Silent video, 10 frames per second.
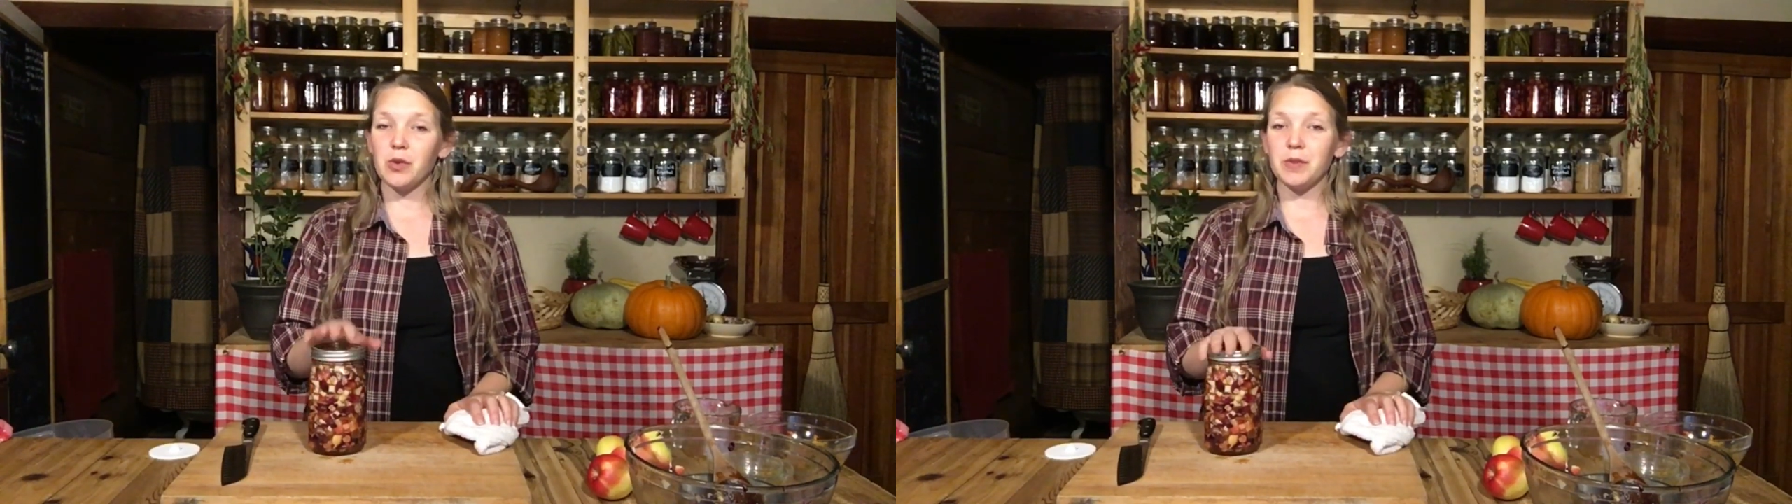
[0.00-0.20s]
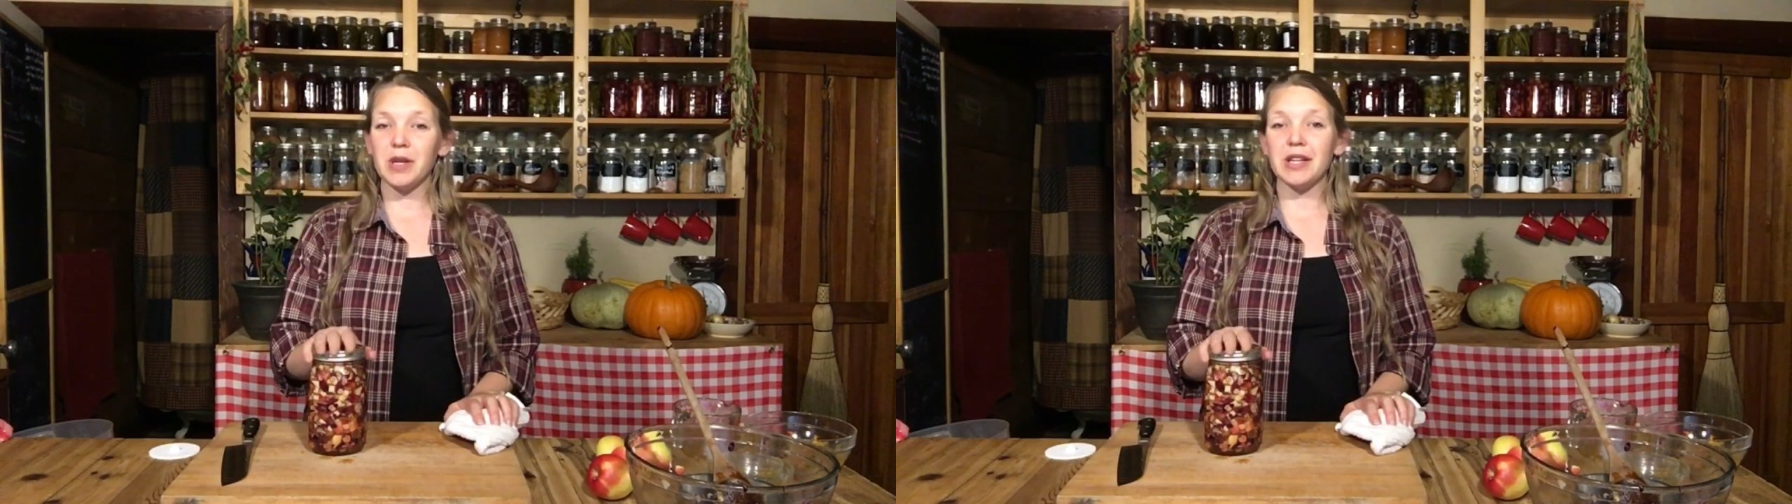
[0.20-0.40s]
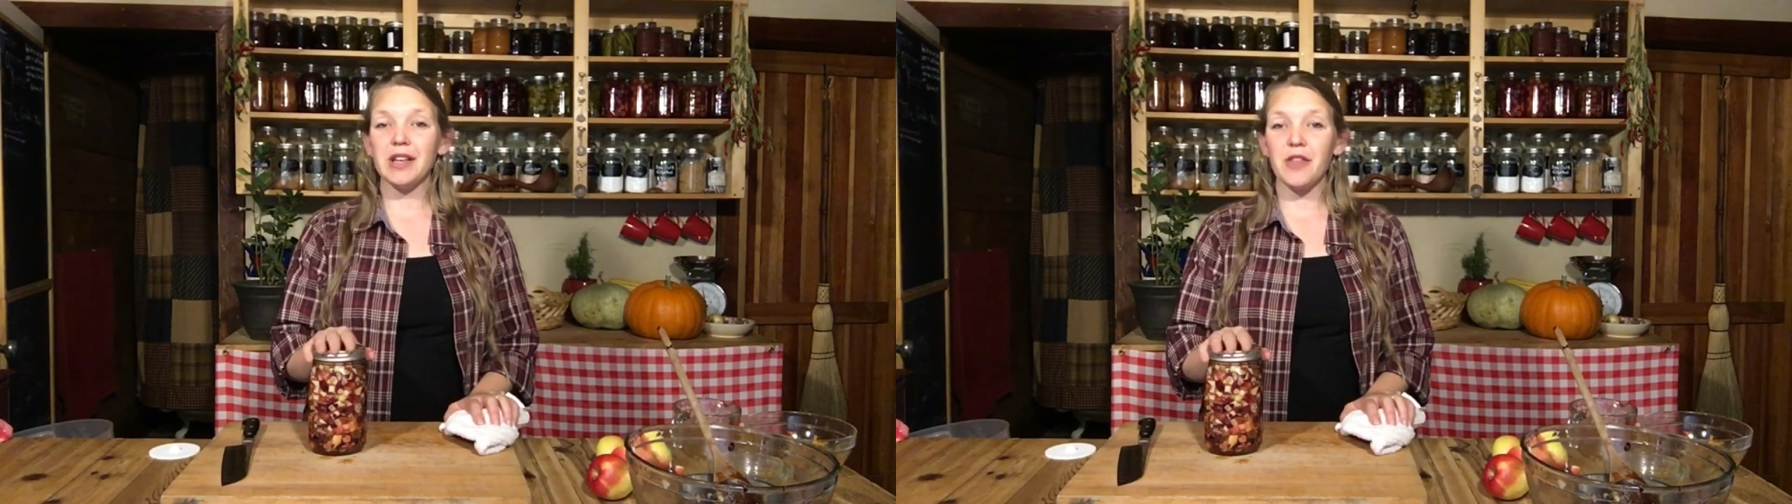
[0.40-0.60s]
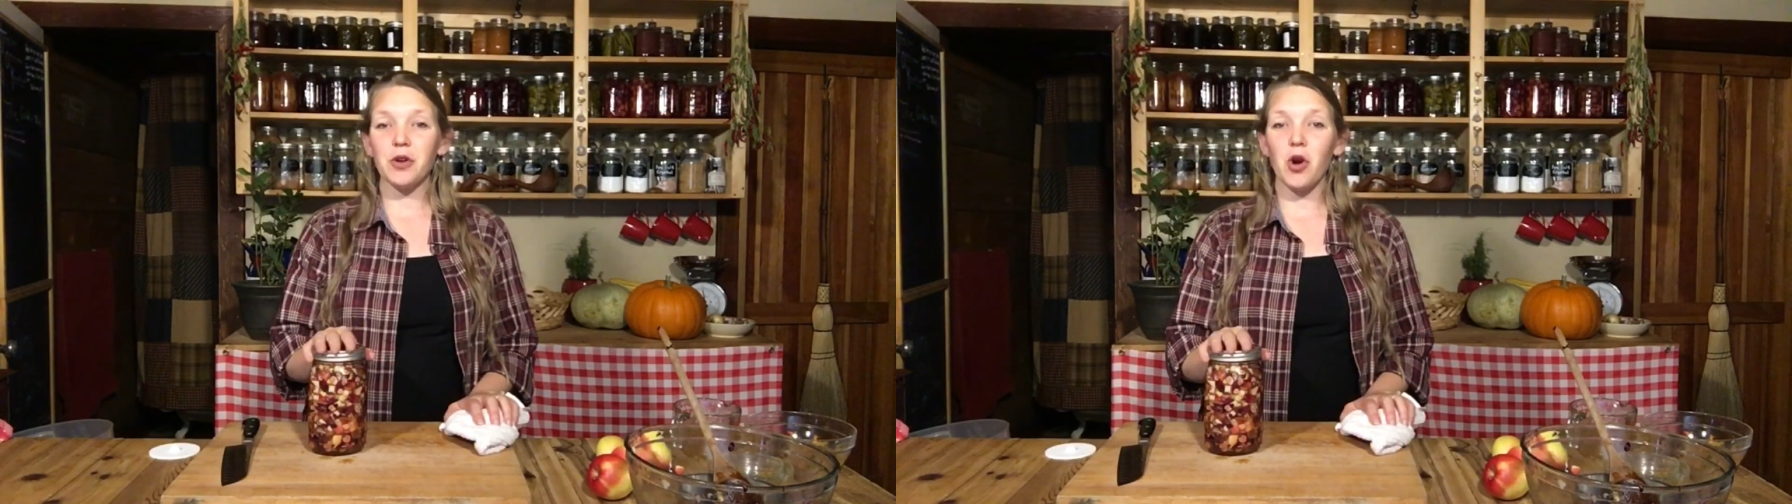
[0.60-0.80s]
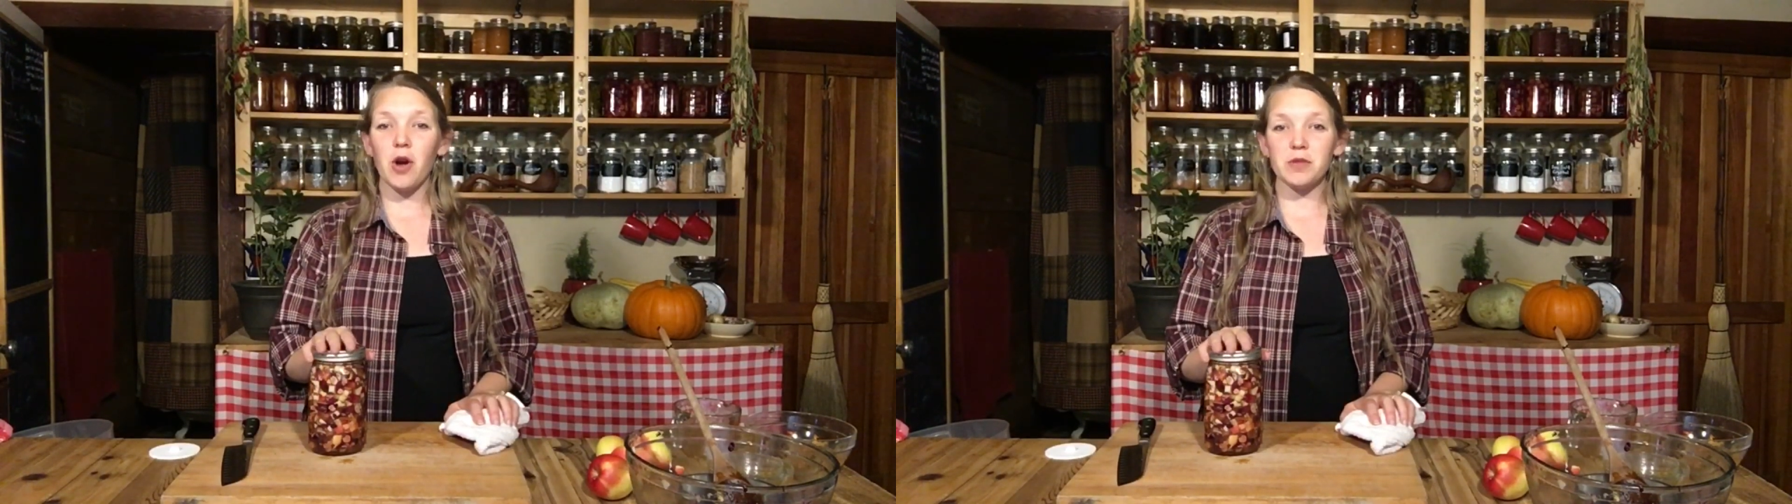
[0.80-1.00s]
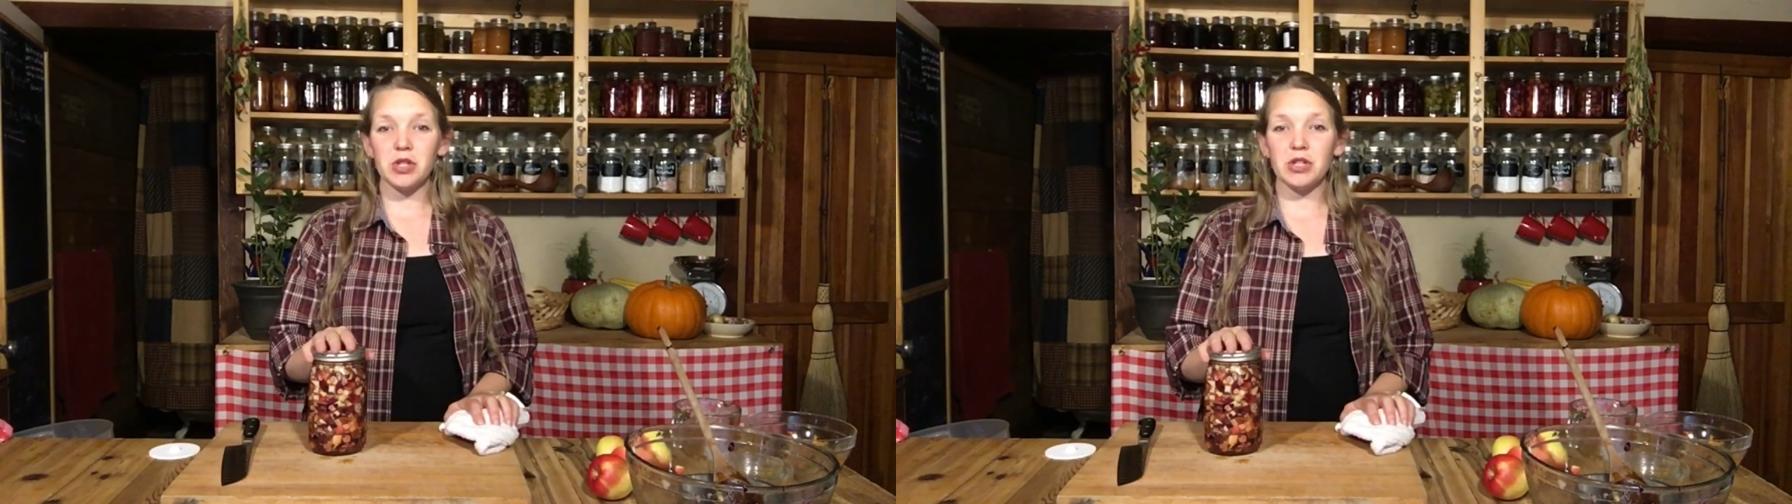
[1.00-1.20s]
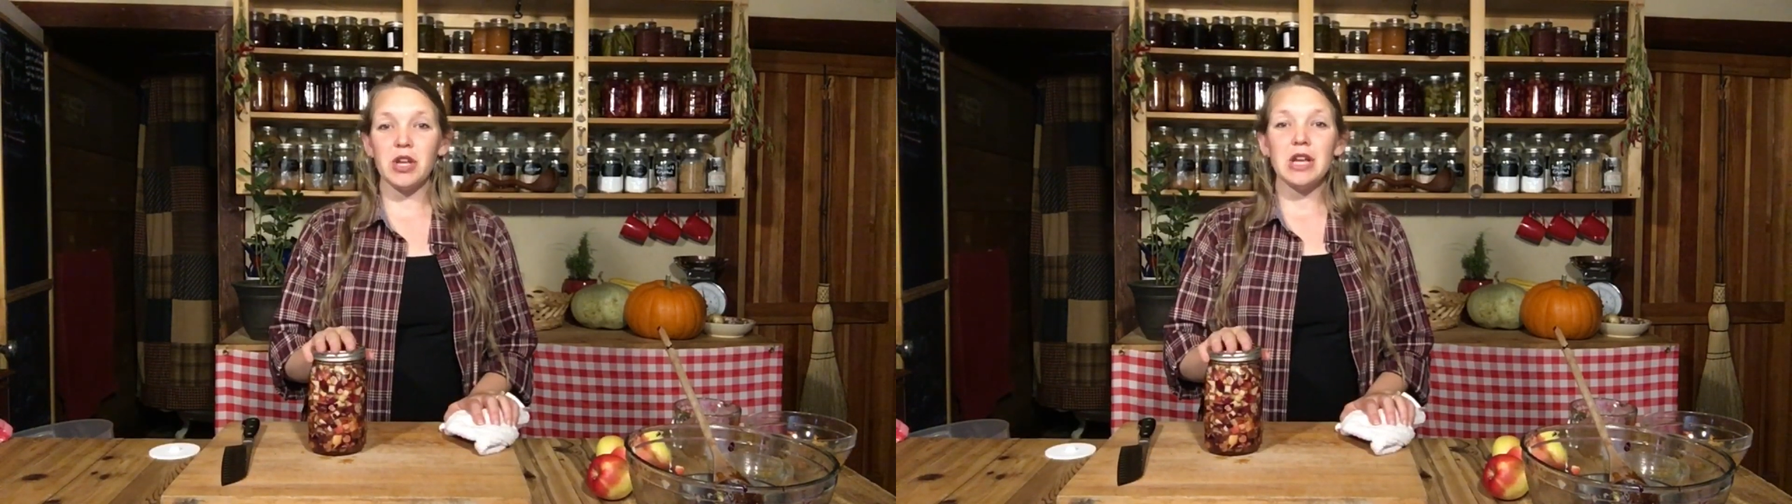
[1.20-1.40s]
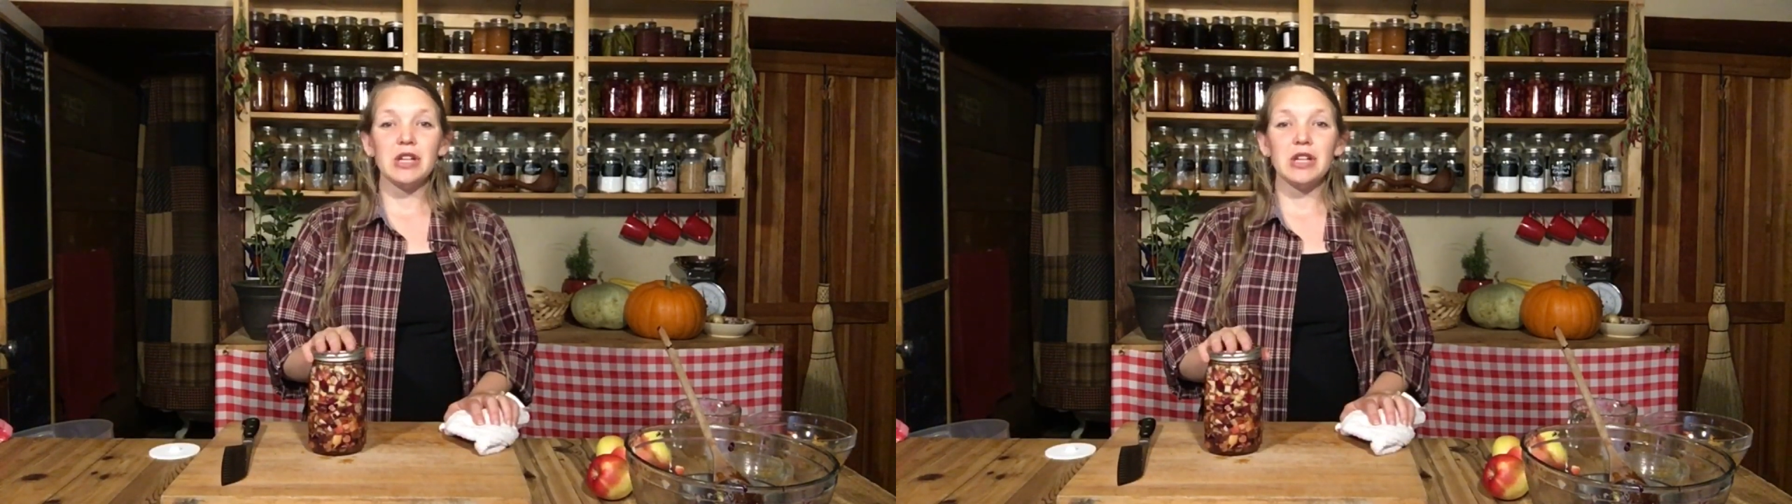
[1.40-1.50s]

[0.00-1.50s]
would be another option